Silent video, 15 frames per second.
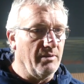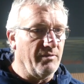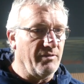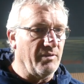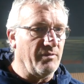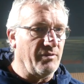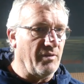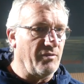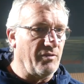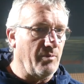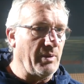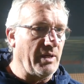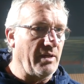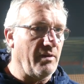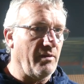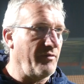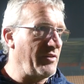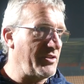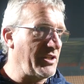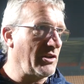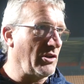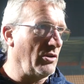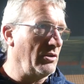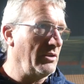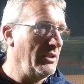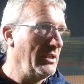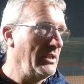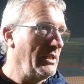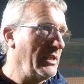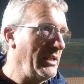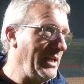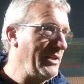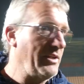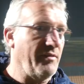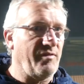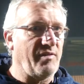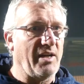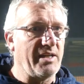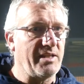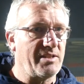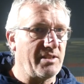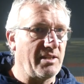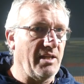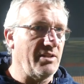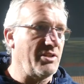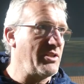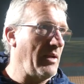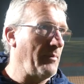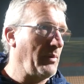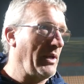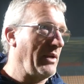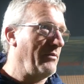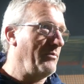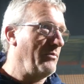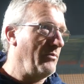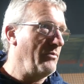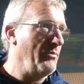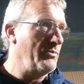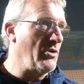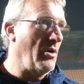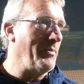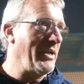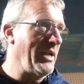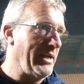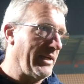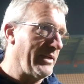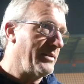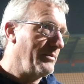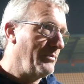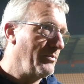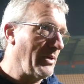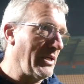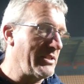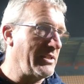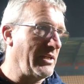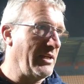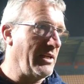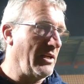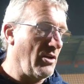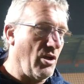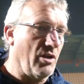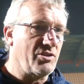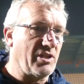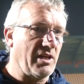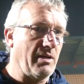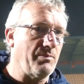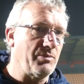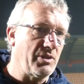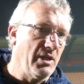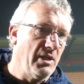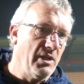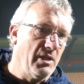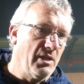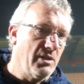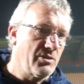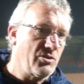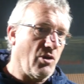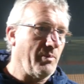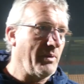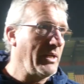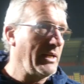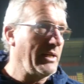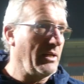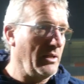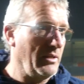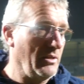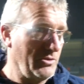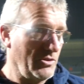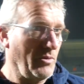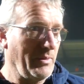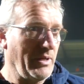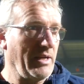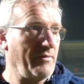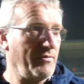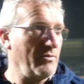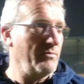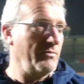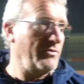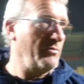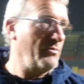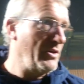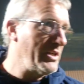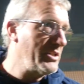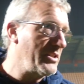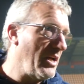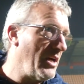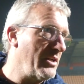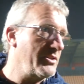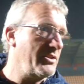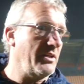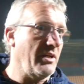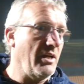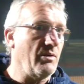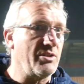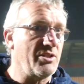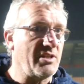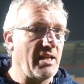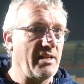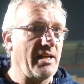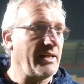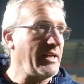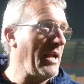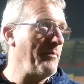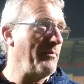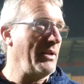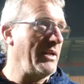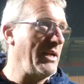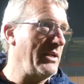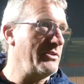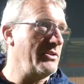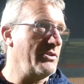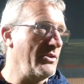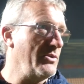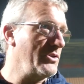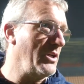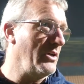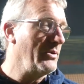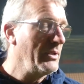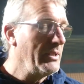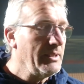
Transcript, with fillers: for being physical, in your face, and set play dominated. Basically, a lot of teams dominate from restarts, and set their game plan out to do so.